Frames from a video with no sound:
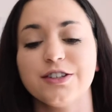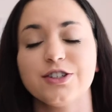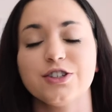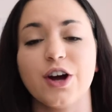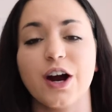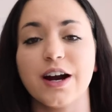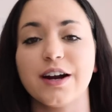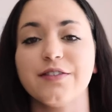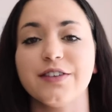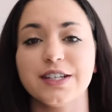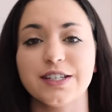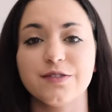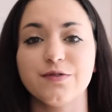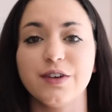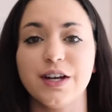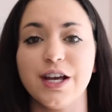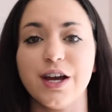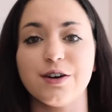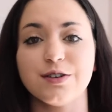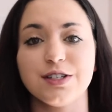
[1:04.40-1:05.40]
start this
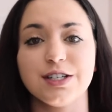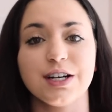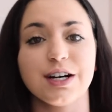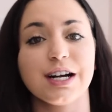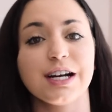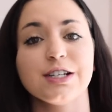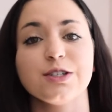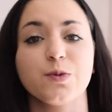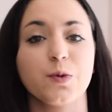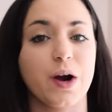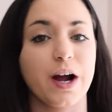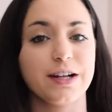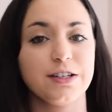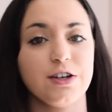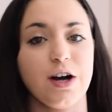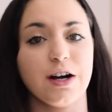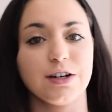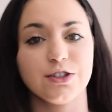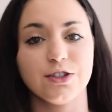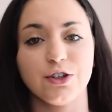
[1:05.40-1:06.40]
video series where I
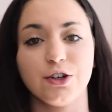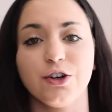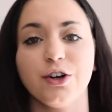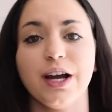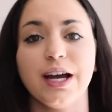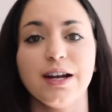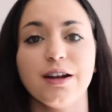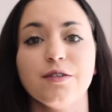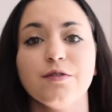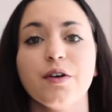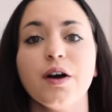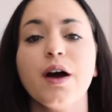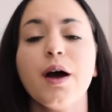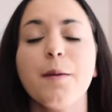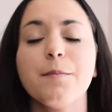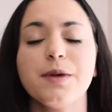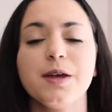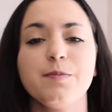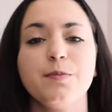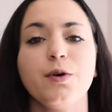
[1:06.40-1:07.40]
talk to creative
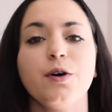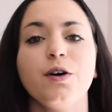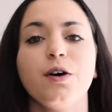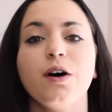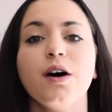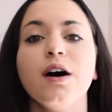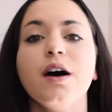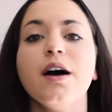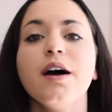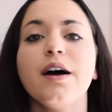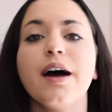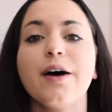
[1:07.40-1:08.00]
people